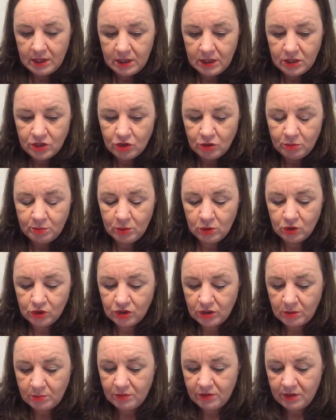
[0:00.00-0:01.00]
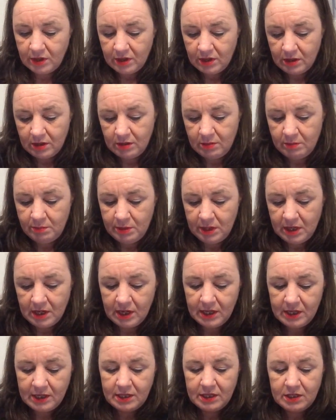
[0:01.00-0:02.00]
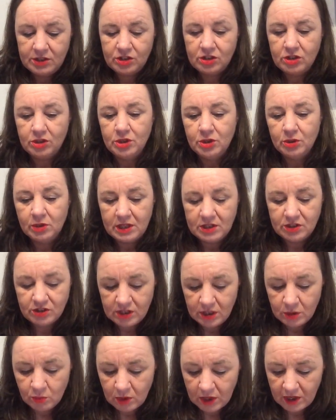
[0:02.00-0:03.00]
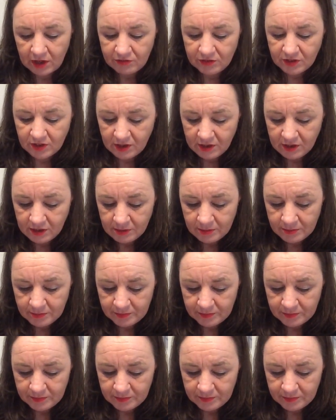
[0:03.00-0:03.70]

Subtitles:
need to put something behind it so you can see what I've done.